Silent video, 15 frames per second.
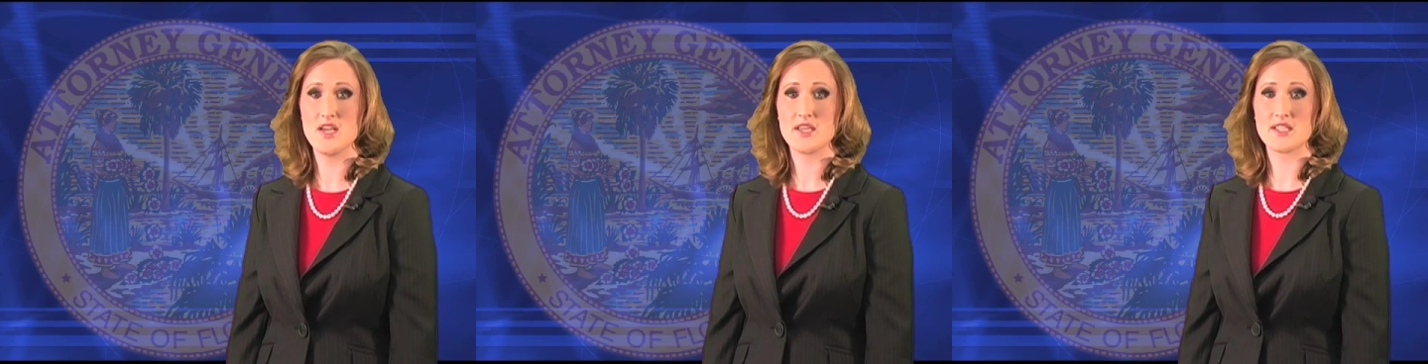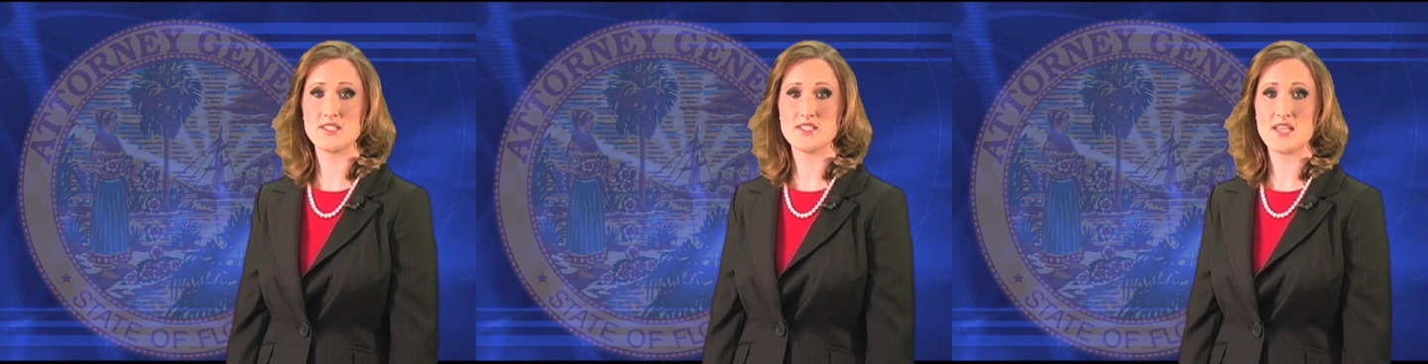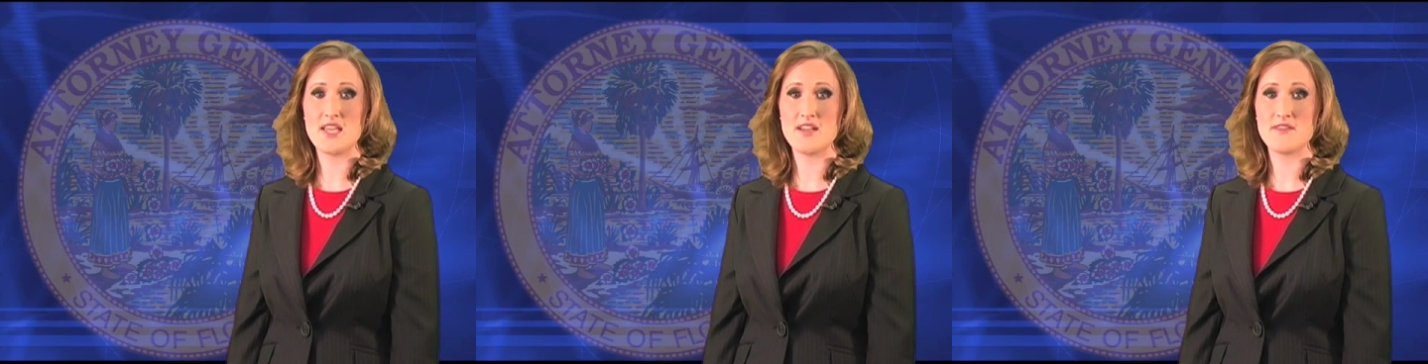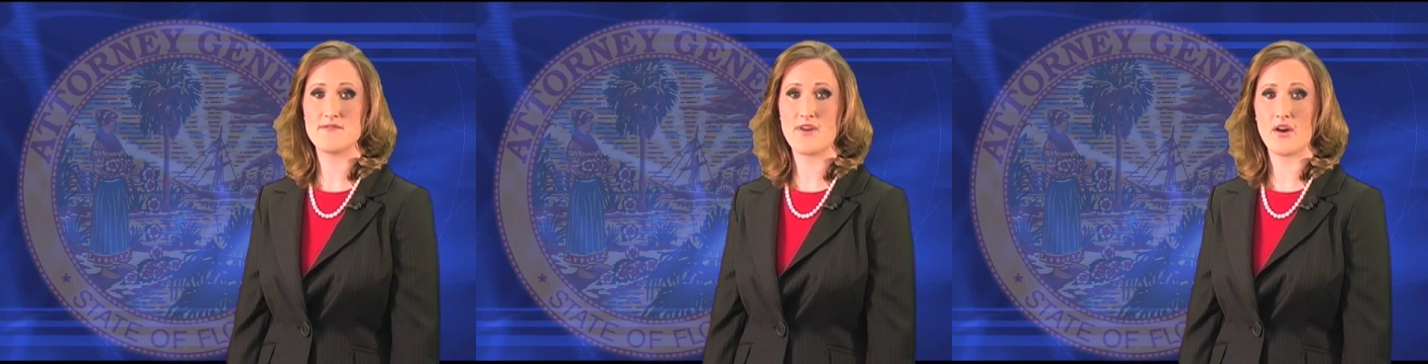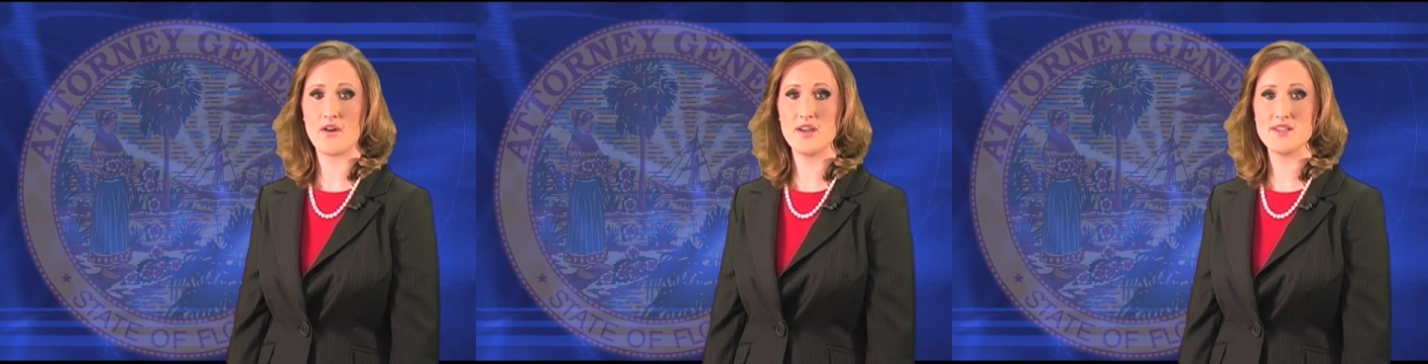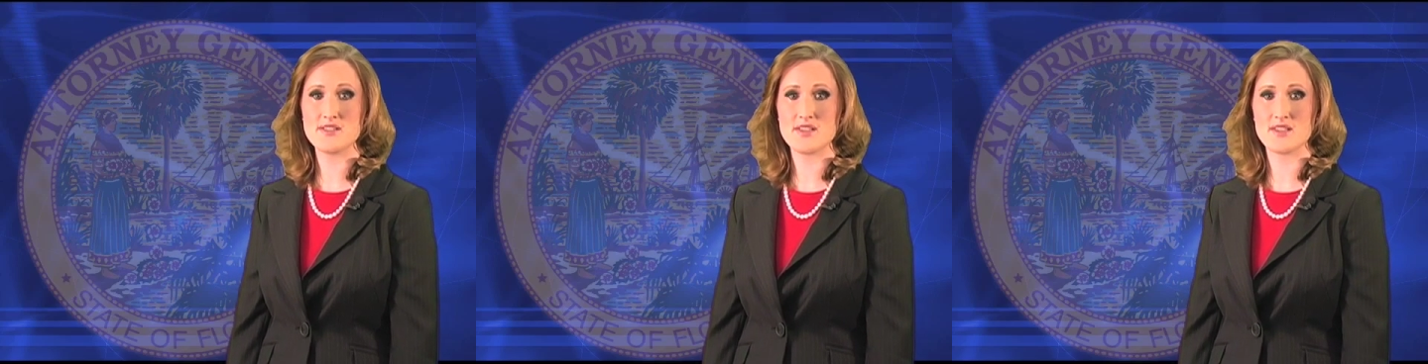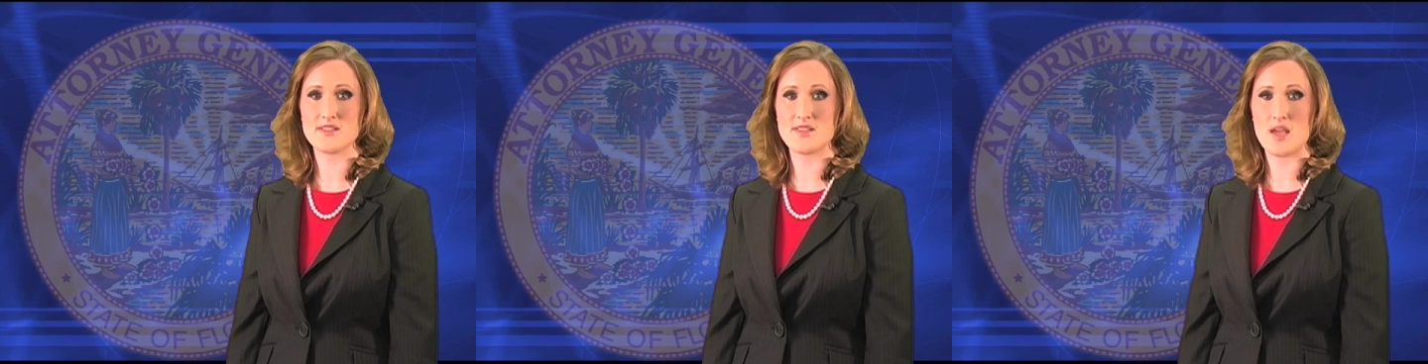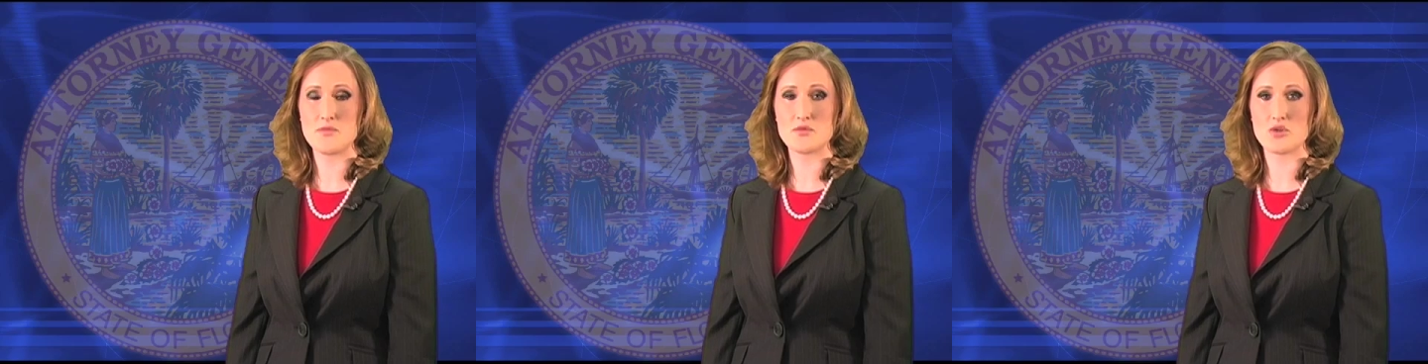containing various
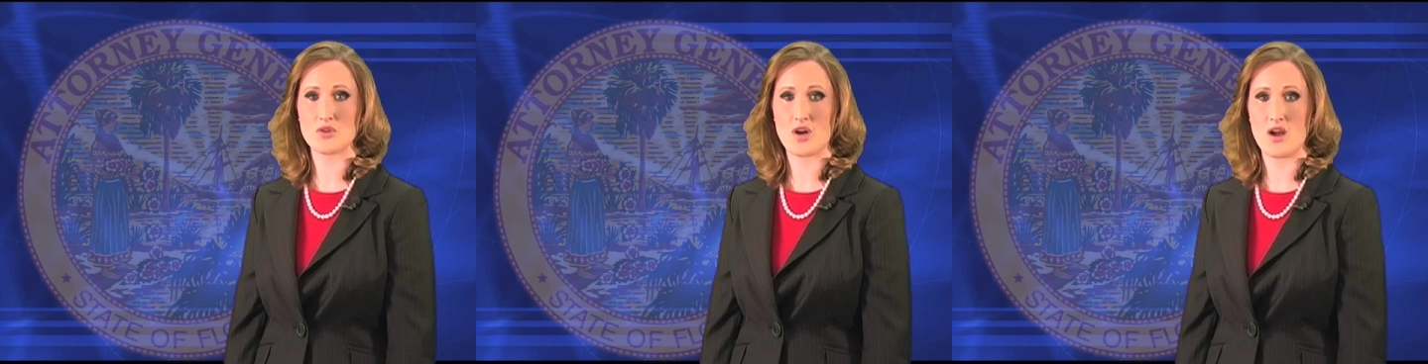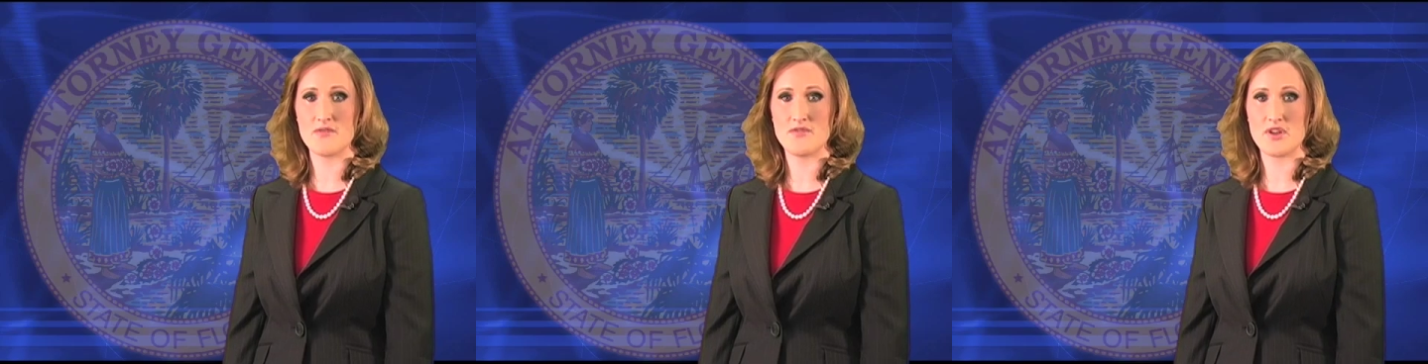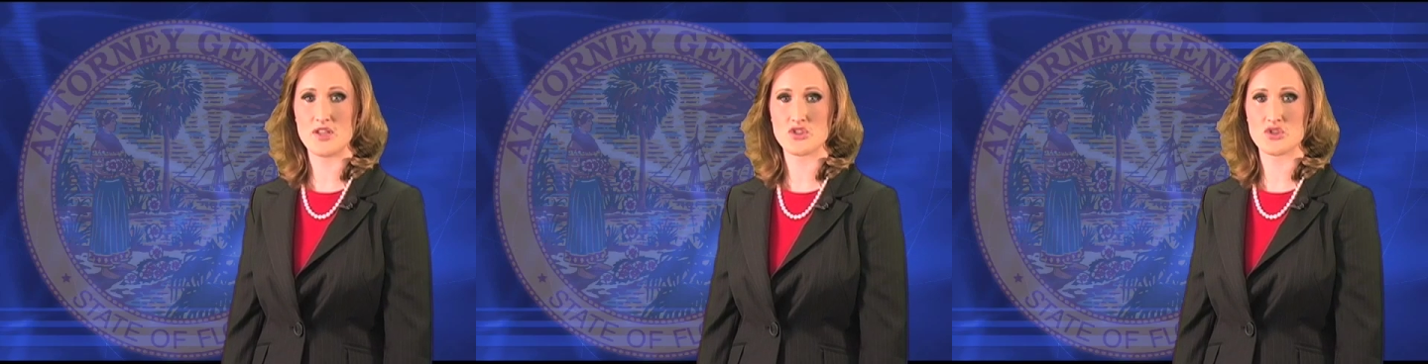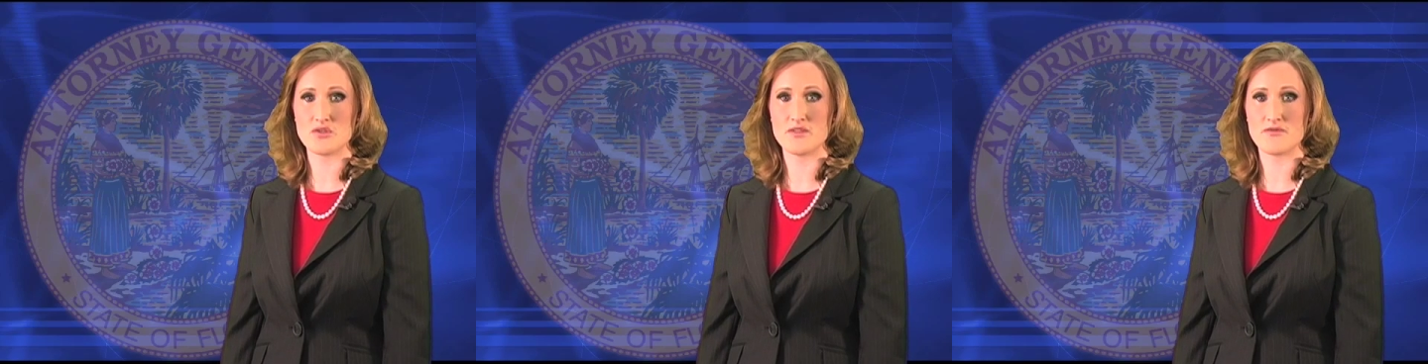exempt or confidential